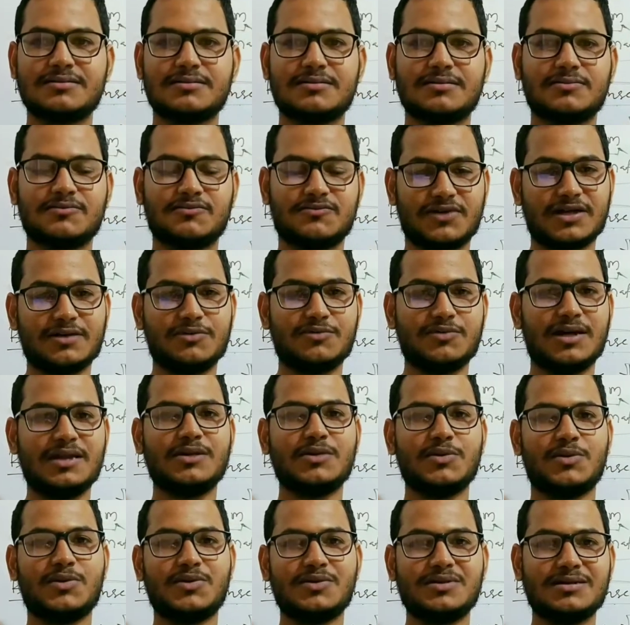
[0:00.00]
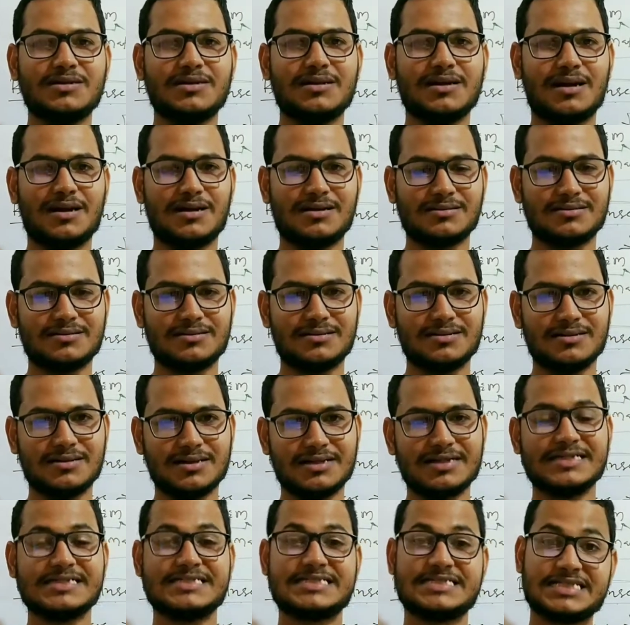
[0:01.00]
very well known, and it
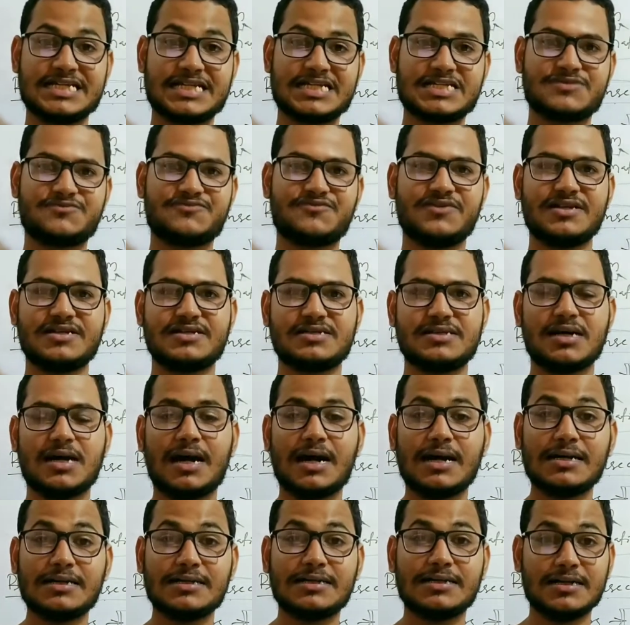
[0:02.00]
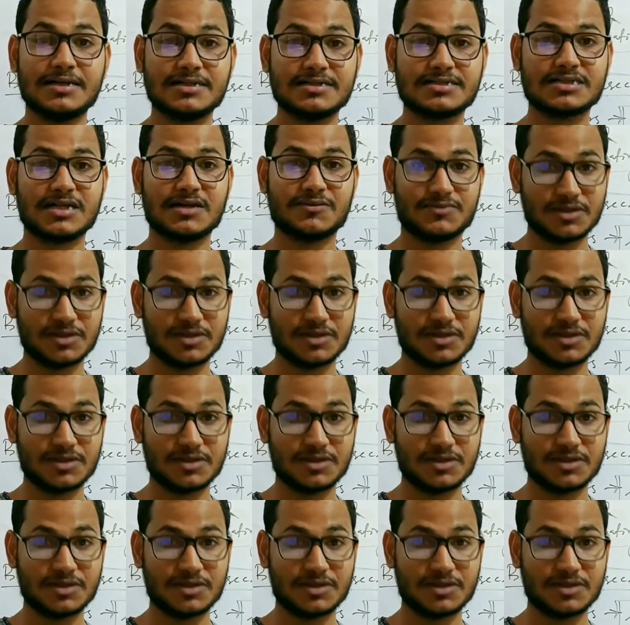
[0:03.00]
is 6 feet height itself.